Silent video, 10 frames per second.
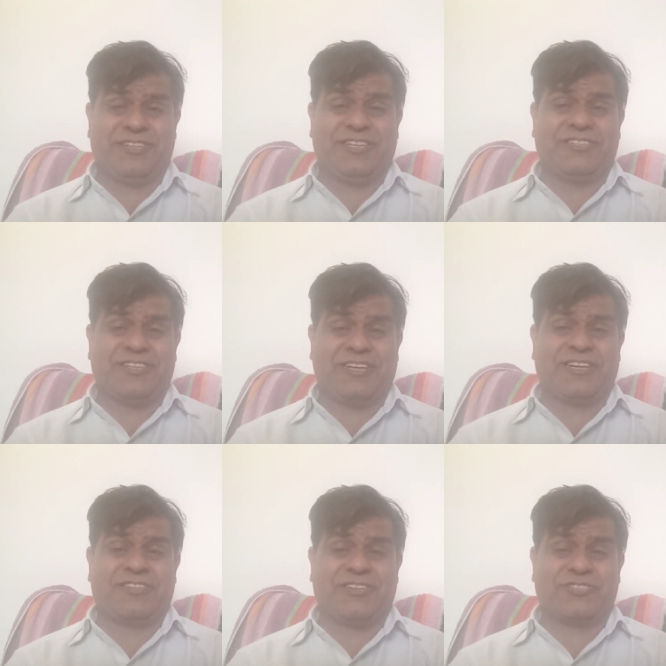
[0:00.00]
These
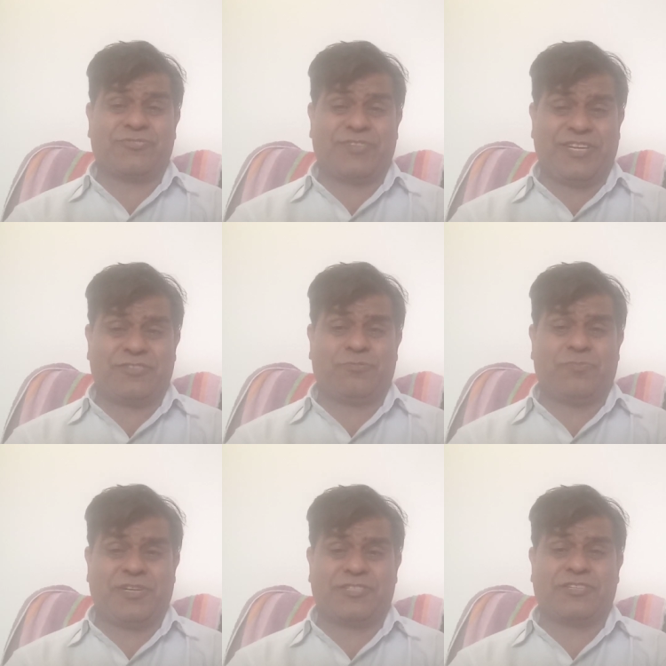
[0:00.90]
are the
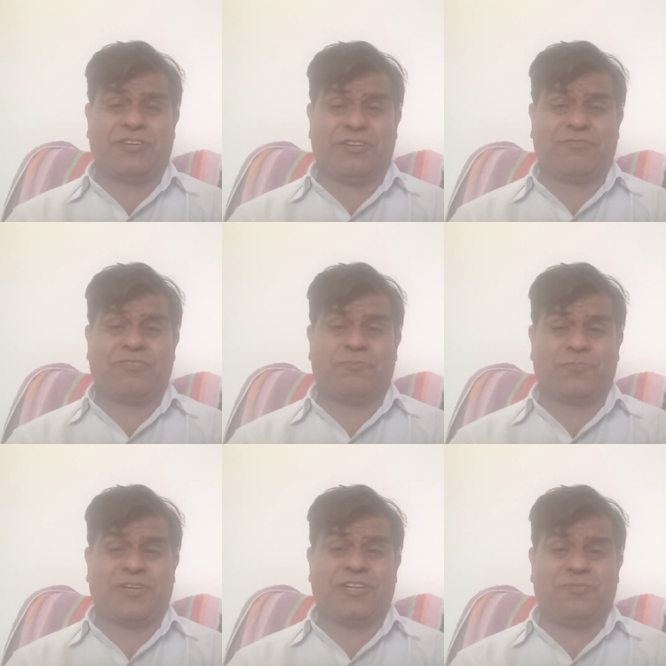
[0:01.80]
statements of the
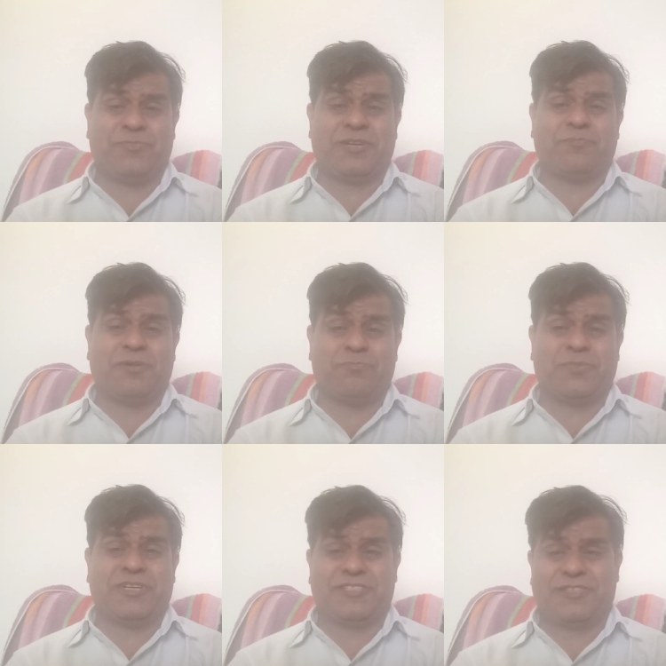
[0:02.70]
parliament
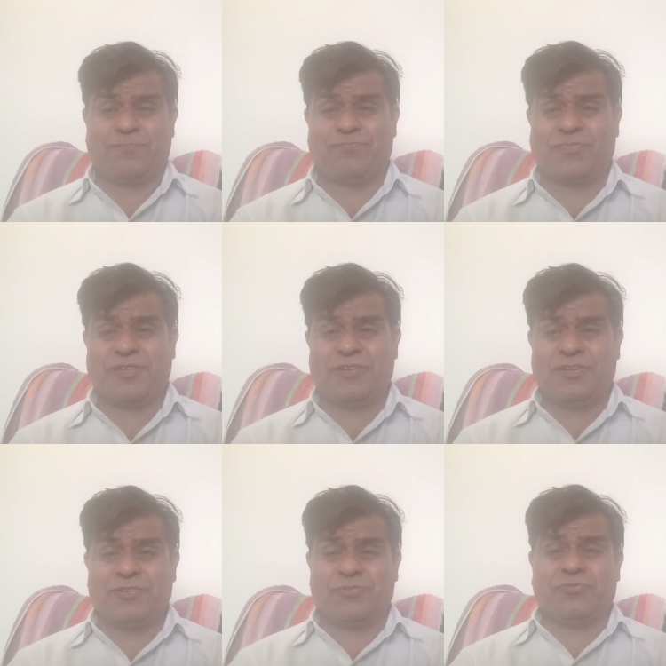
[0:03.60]
members
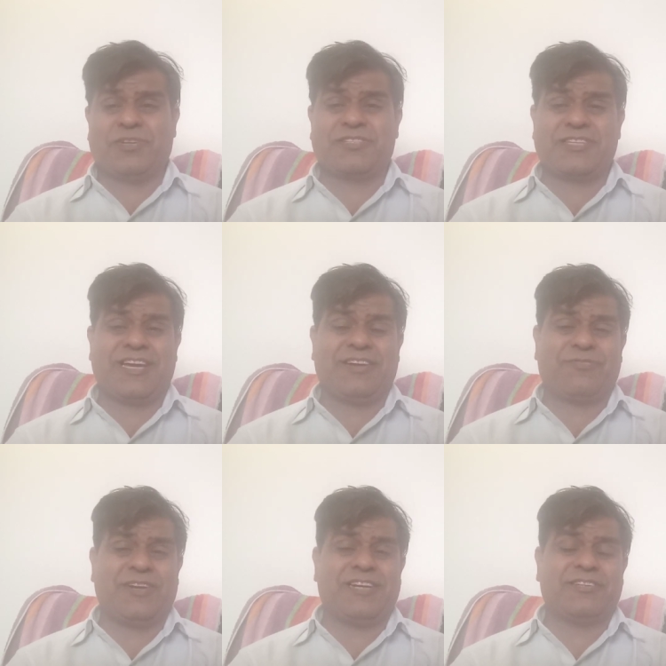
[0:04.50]
to the S A
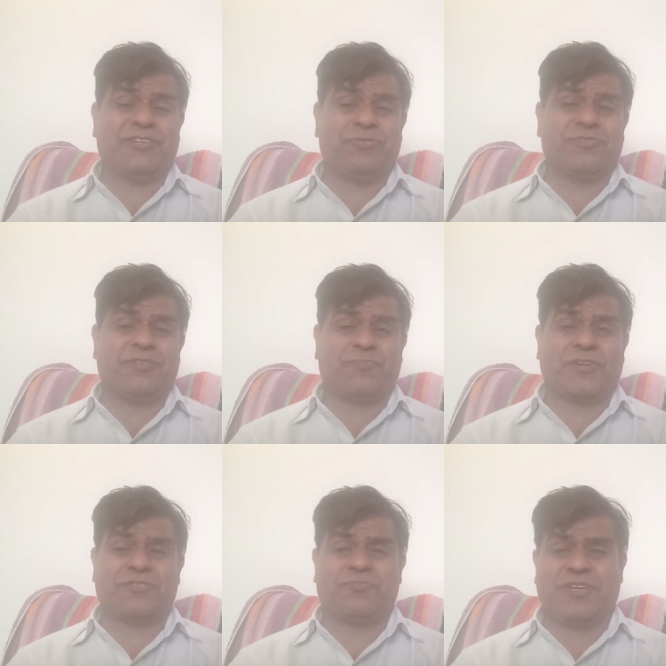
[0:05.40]
F and the new
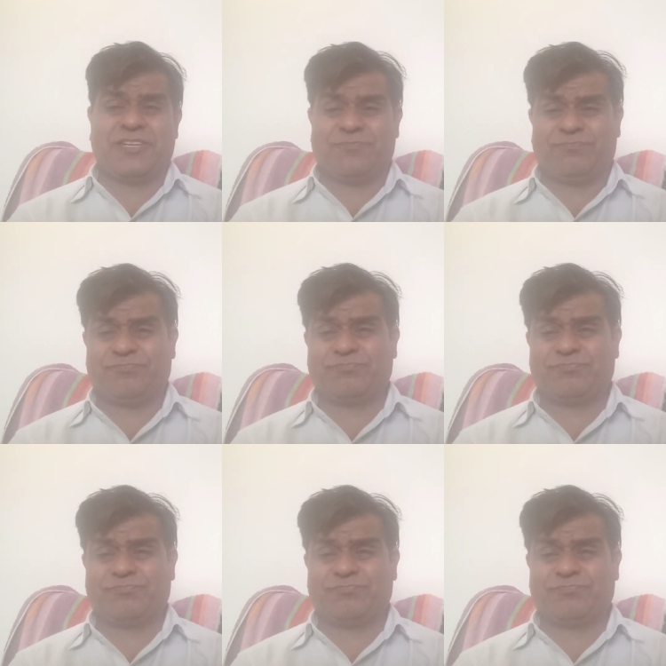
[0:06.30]
department.